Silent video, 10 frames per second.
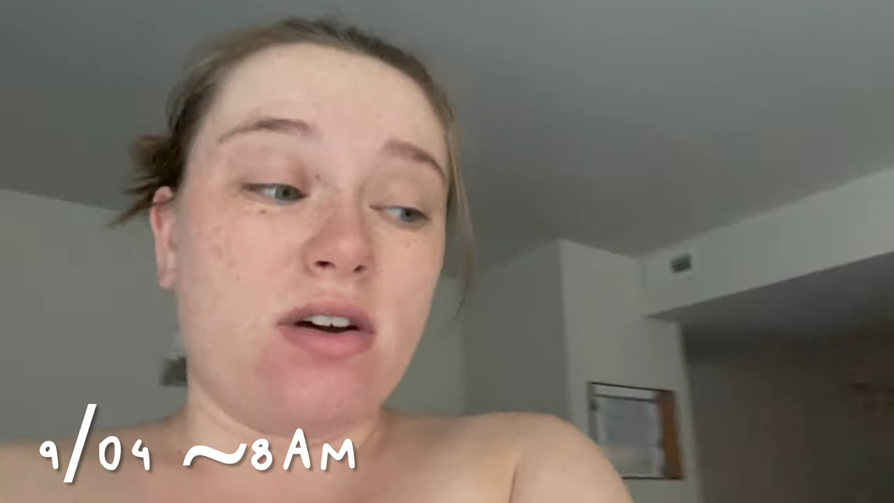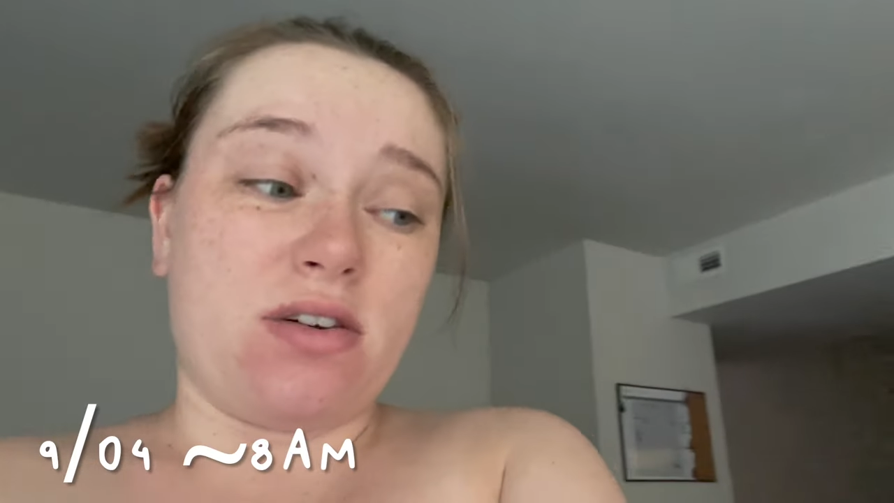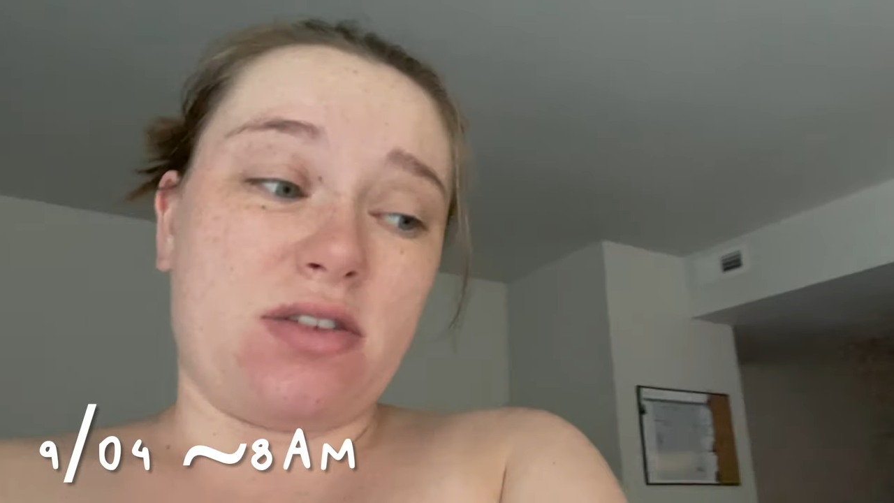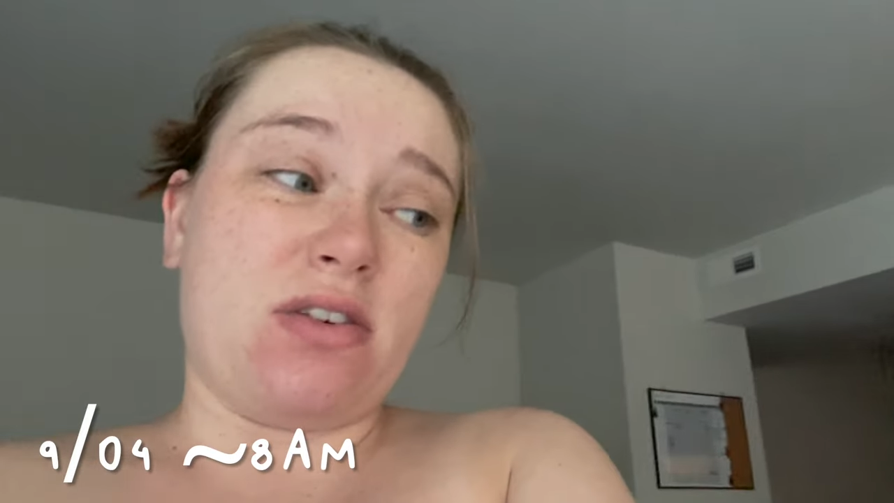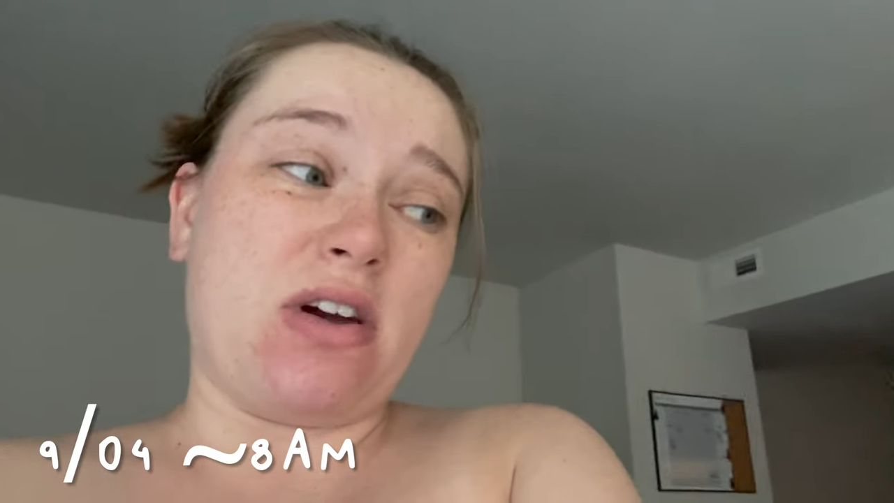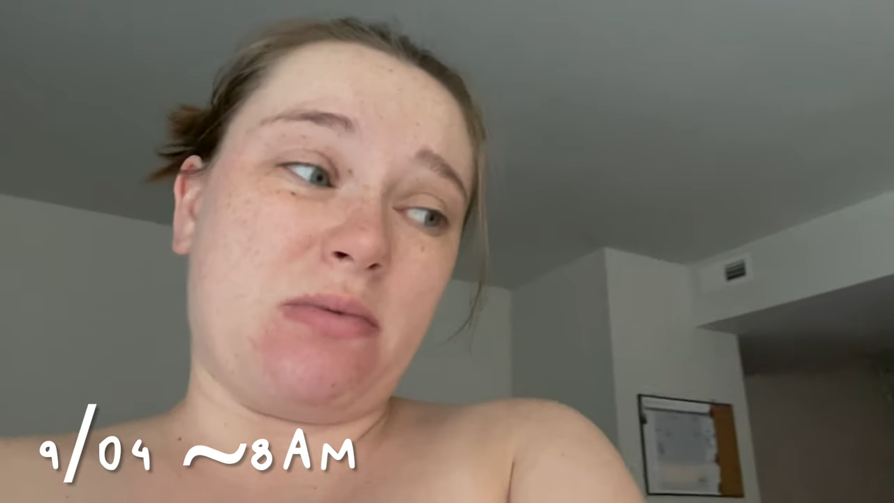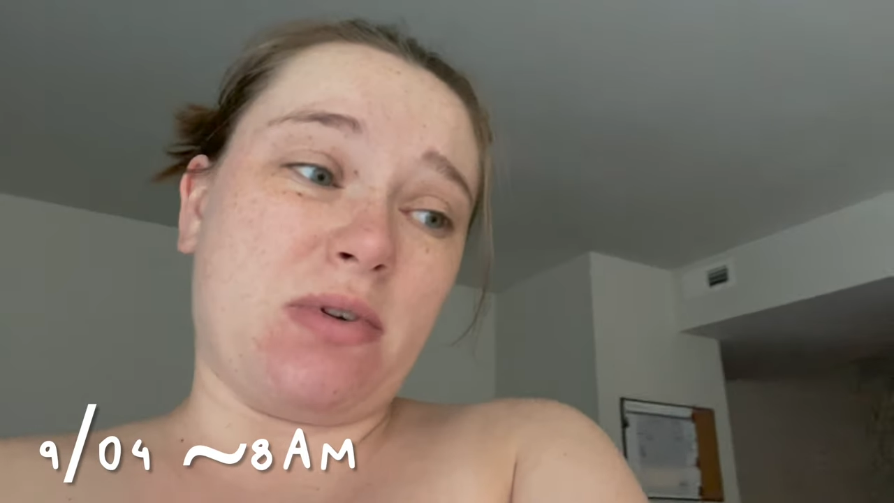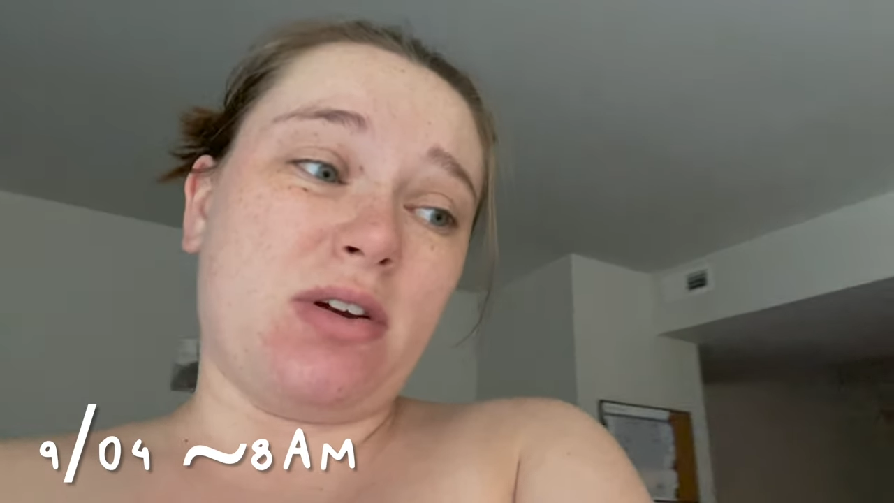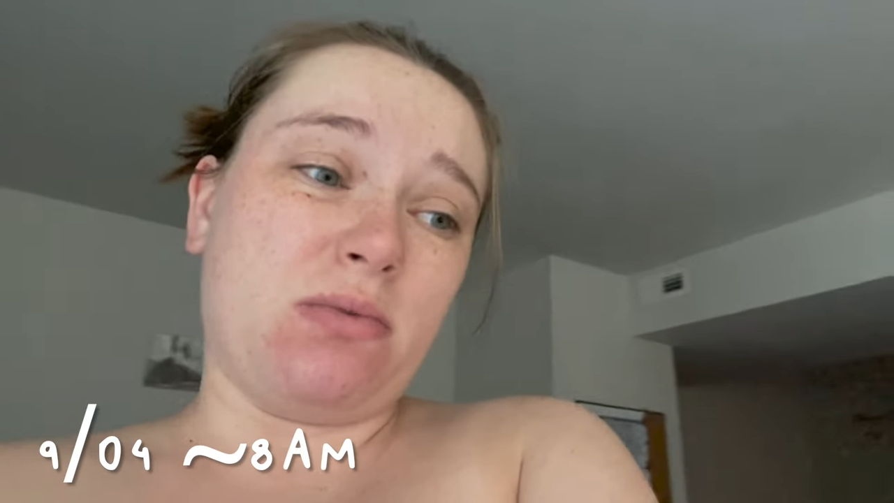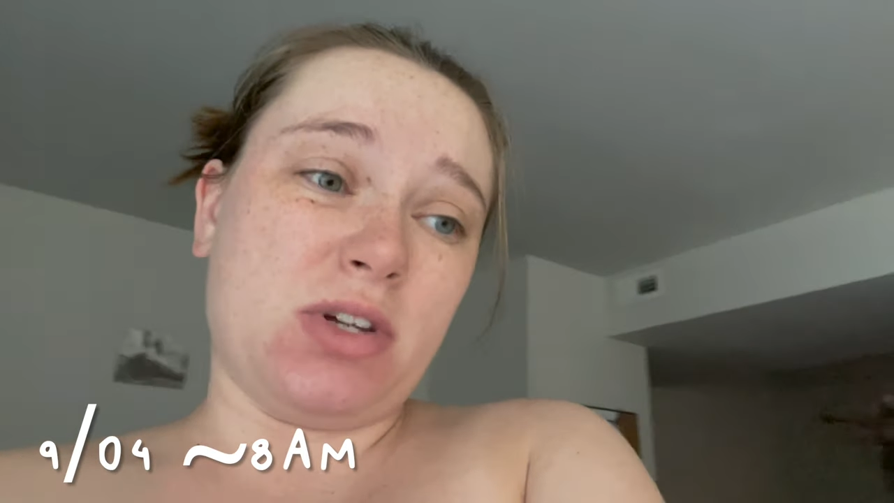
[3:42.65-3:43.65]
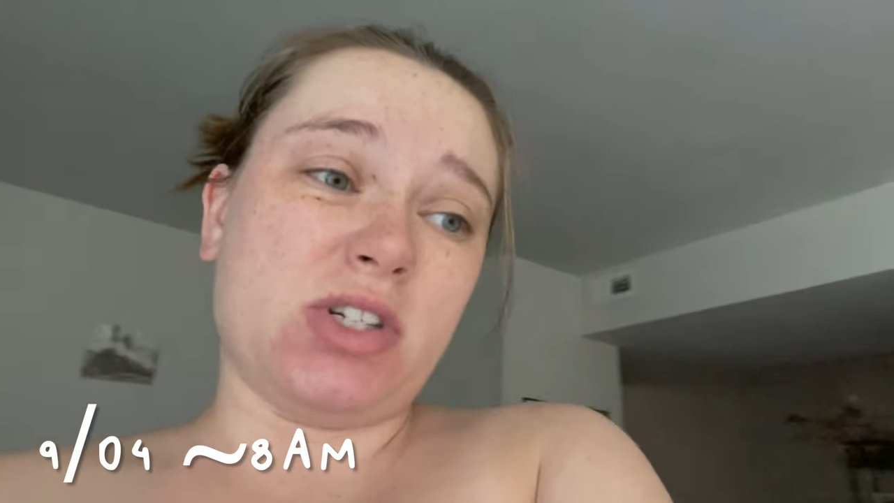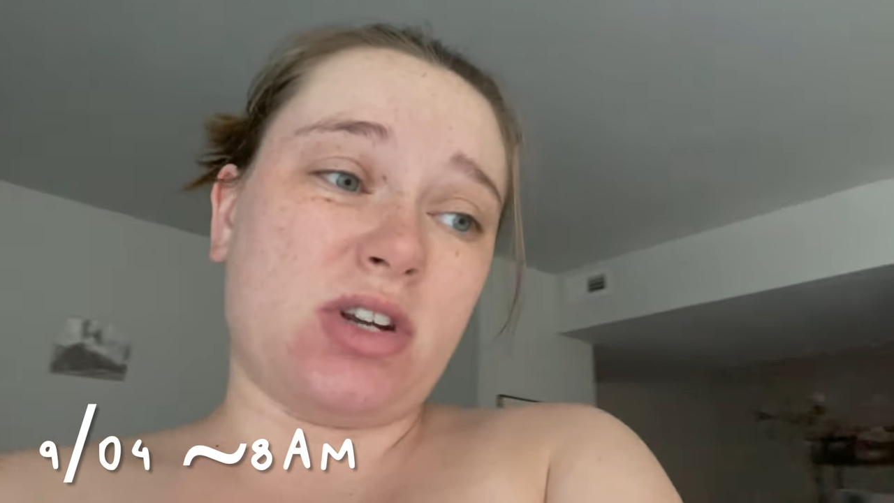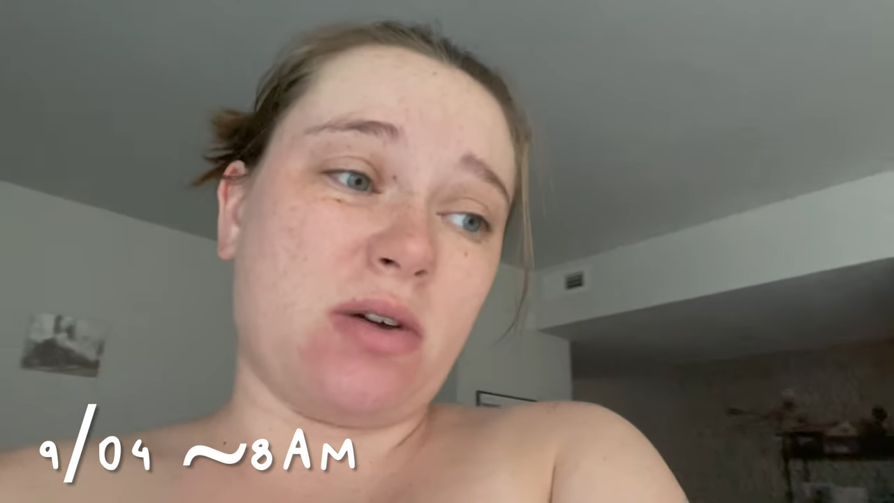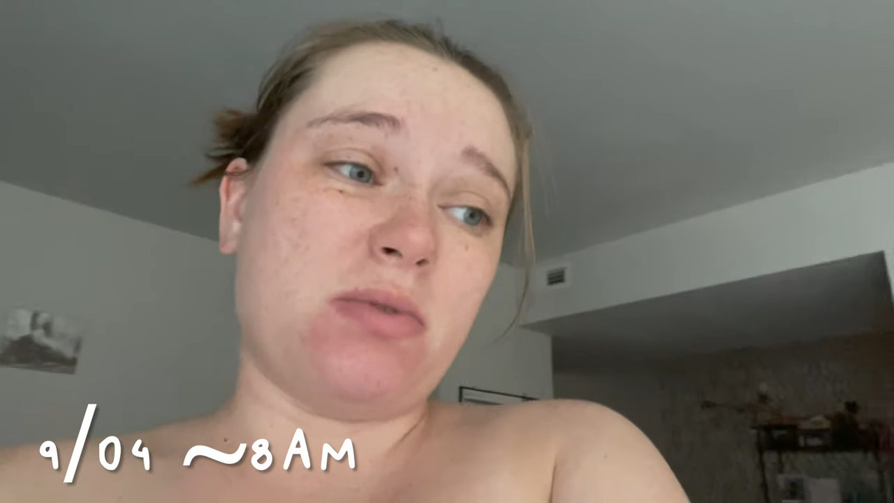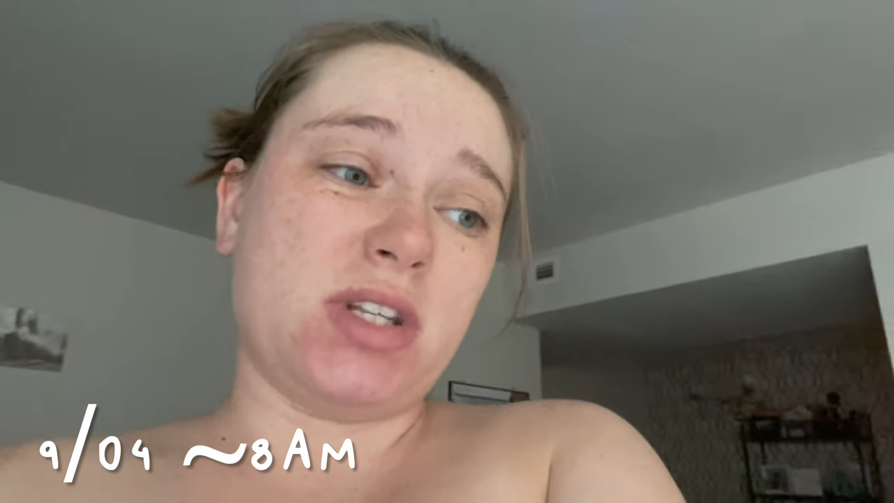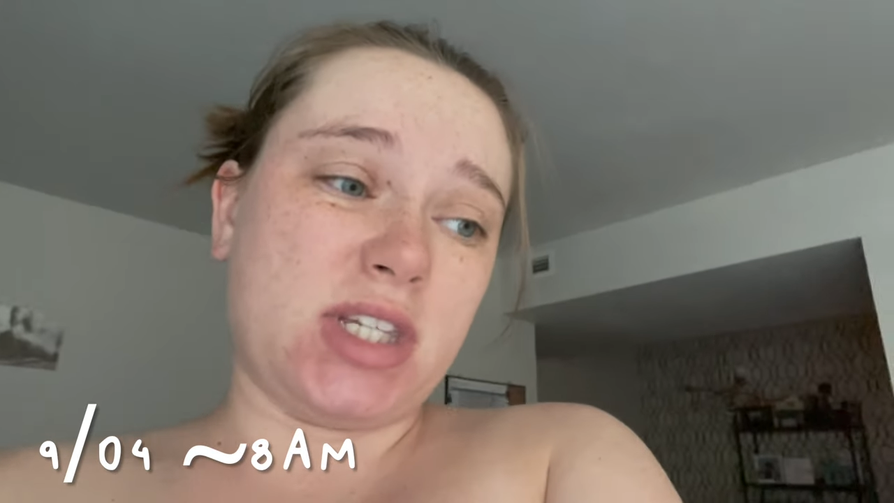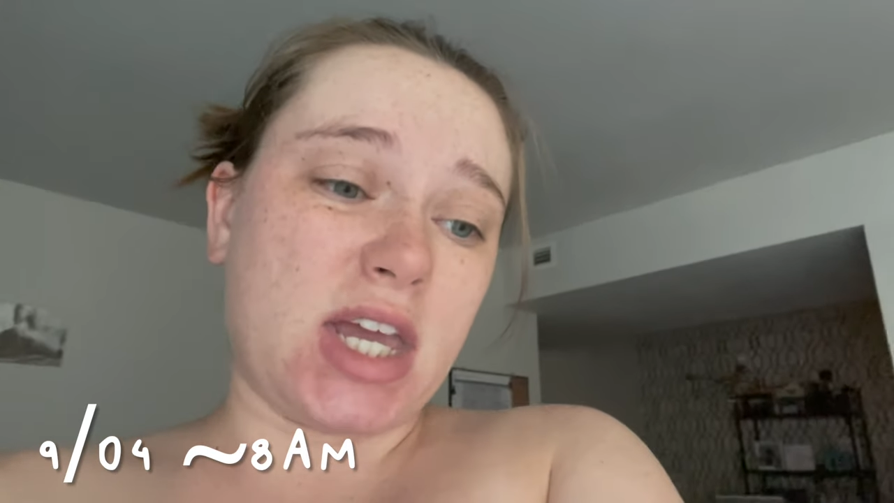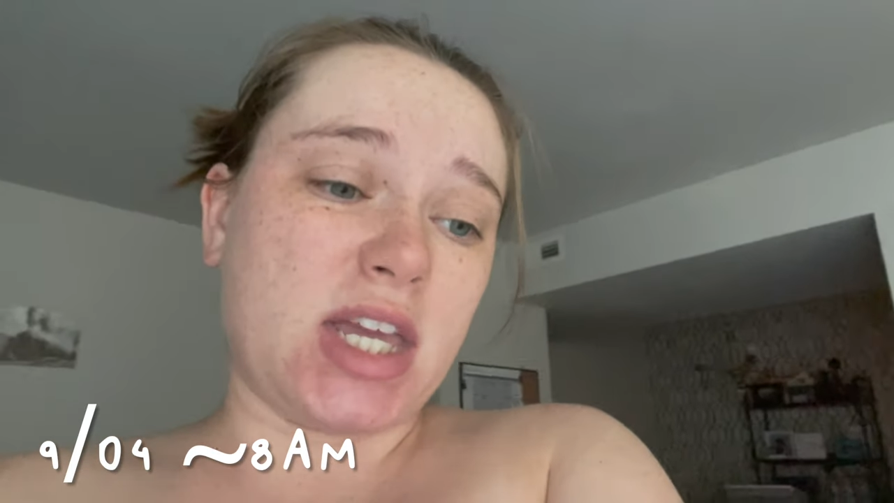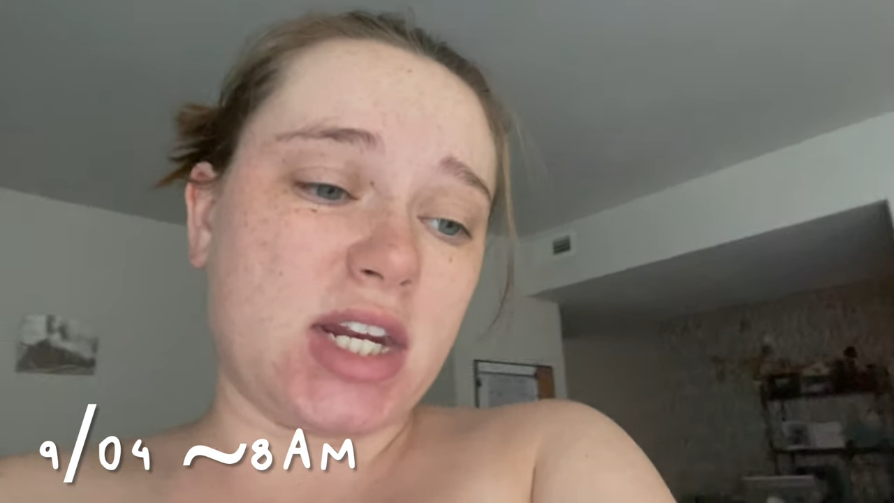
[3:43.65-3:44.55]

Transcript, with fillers: Although now I'm kind of wishing I would have taken